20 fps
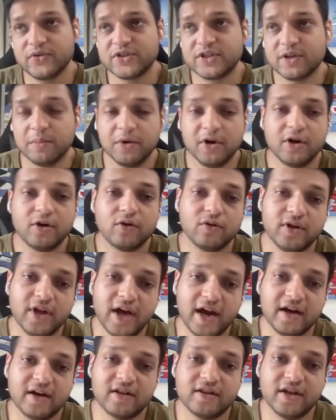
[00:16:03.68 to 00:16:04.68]
Similar to
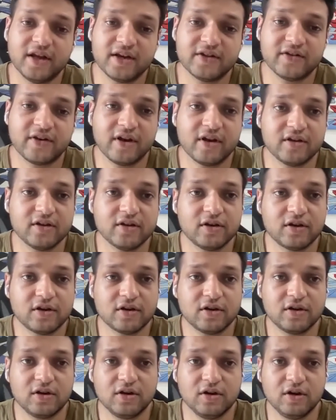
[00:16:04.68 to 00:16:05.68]
that, there is another
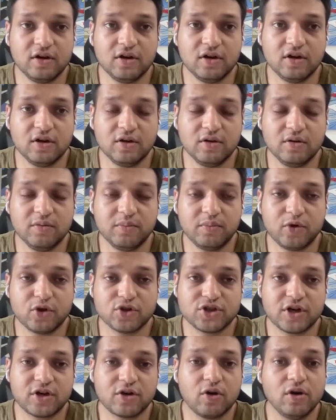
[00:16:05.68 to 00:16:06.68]

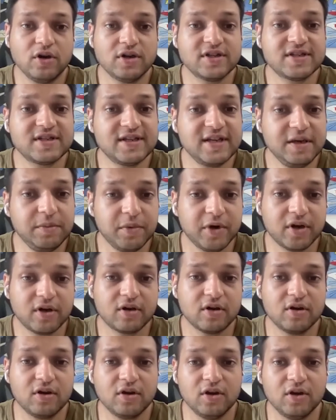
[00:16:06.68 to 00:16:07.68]
project called Steemit,
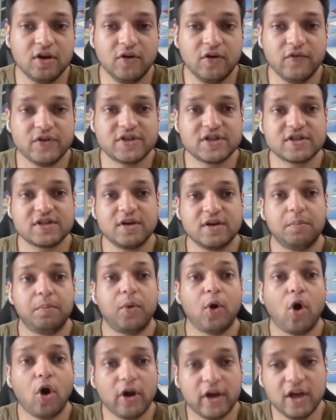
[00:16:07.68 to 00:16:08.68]
which is a
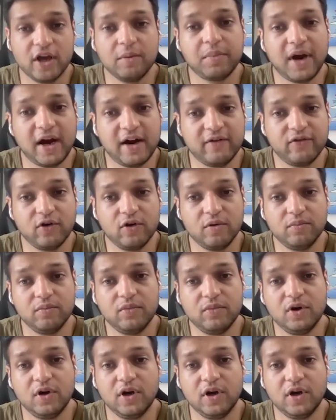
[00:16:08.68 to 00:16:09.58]
blogging platform.